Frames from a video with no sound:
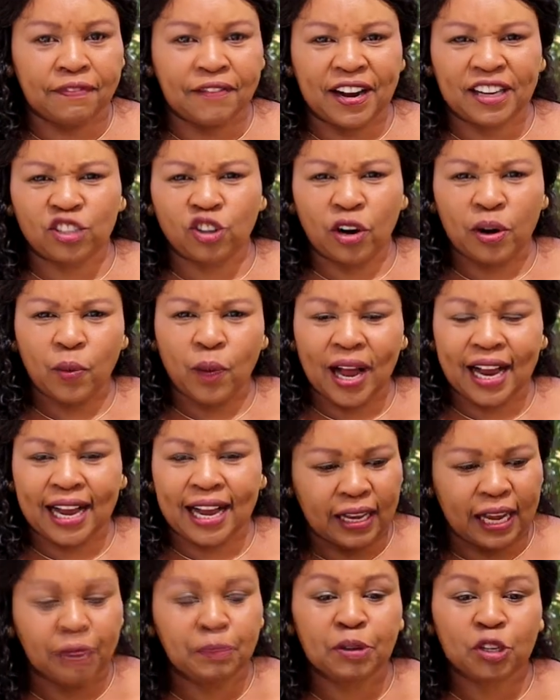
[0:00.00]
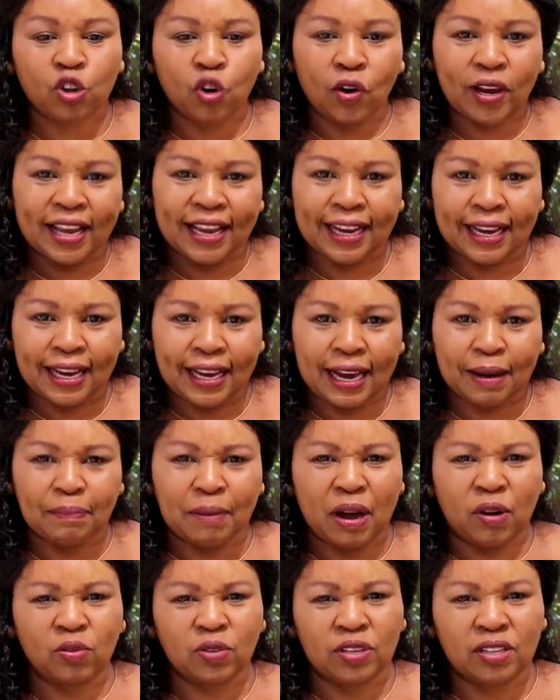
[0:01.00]
factory worker can be talking
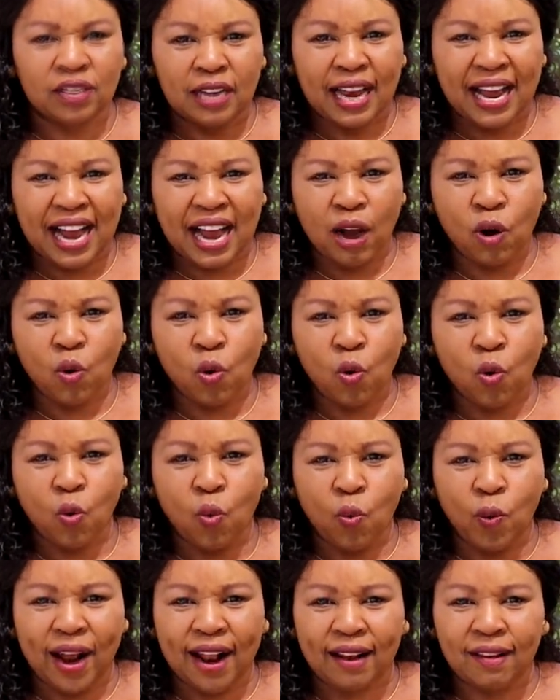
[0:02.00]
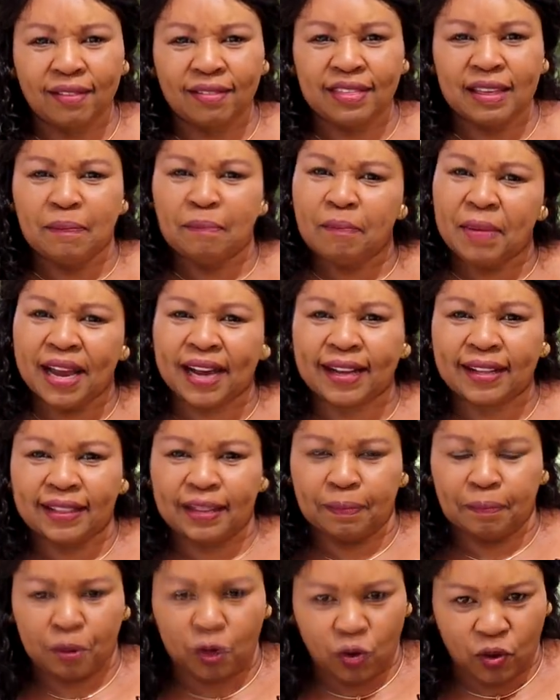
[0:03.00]
about how well they make
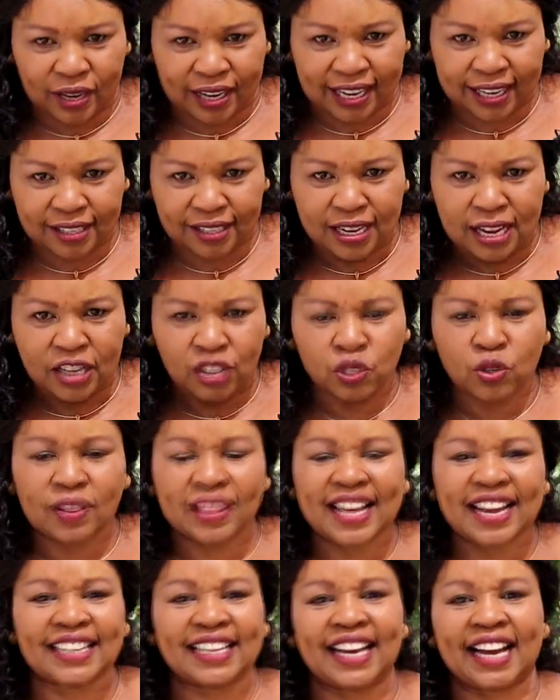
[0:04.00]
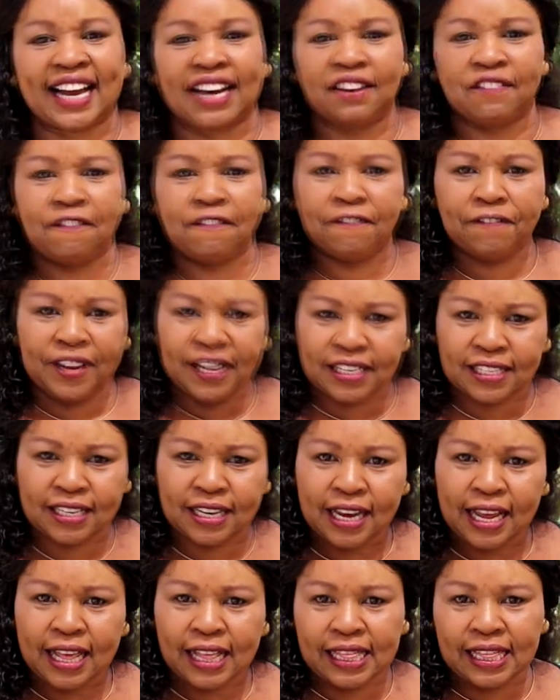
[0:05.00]
the product so that it can
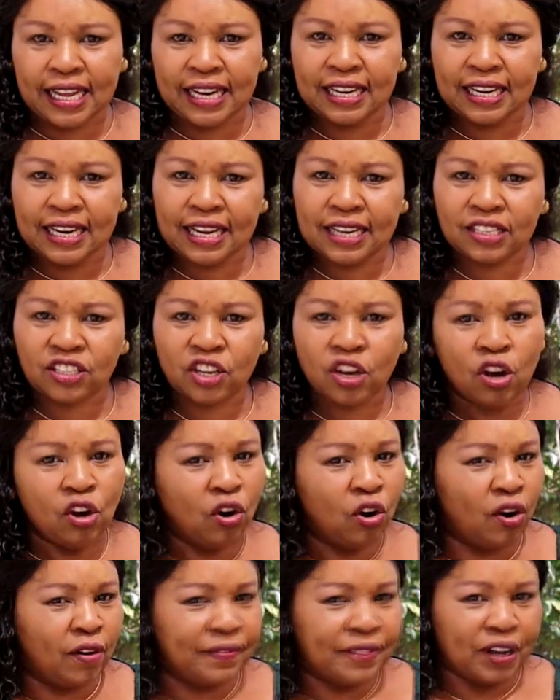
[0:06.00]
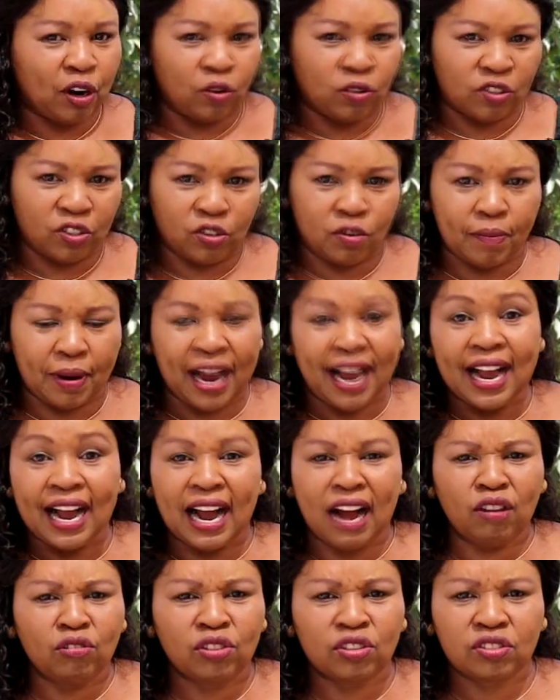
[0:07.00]
fit the needs of the consumer,
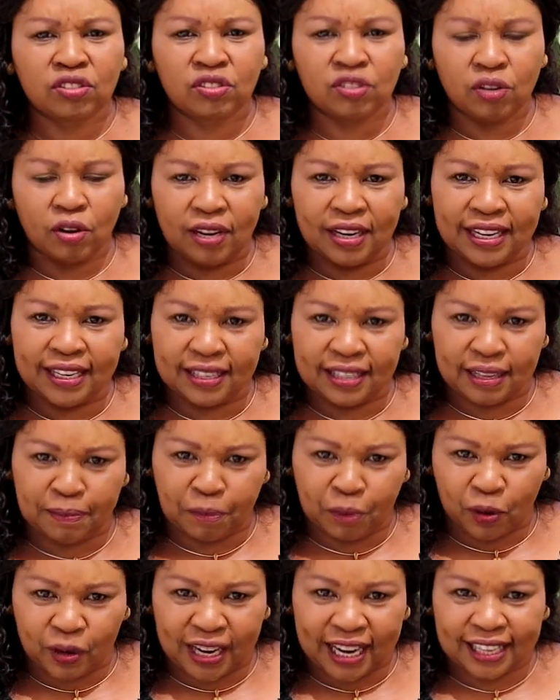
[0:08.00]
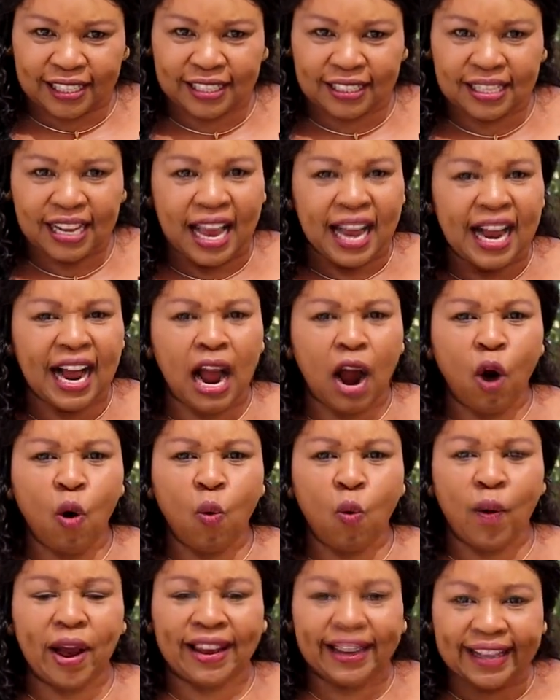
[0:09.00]
how solid the product is, how
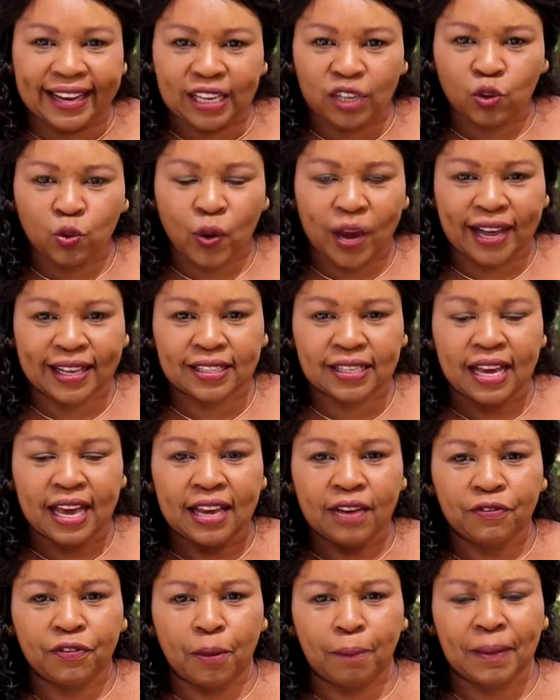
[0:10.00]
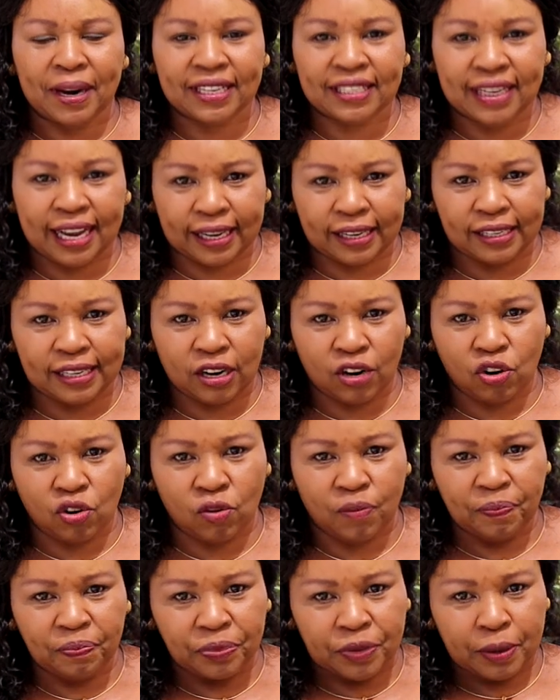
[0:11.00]
well it works from a
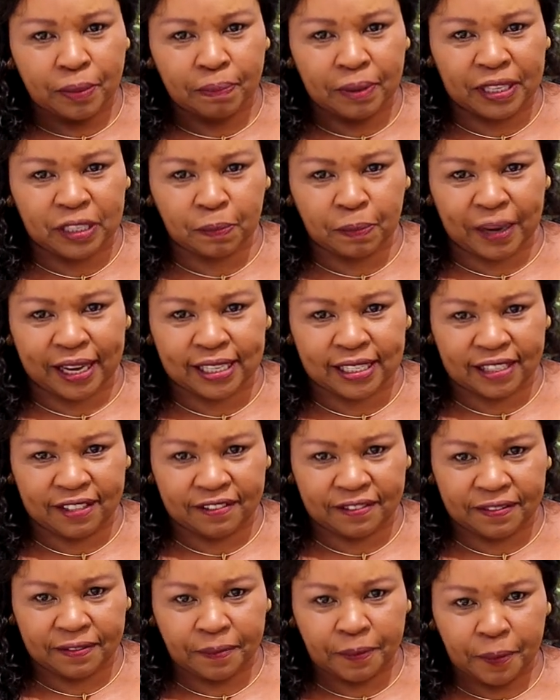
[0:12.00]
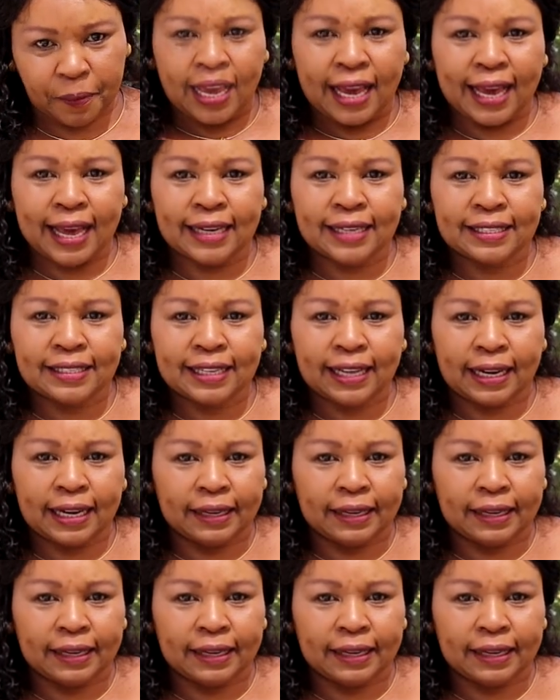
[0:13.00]
technical perspective. And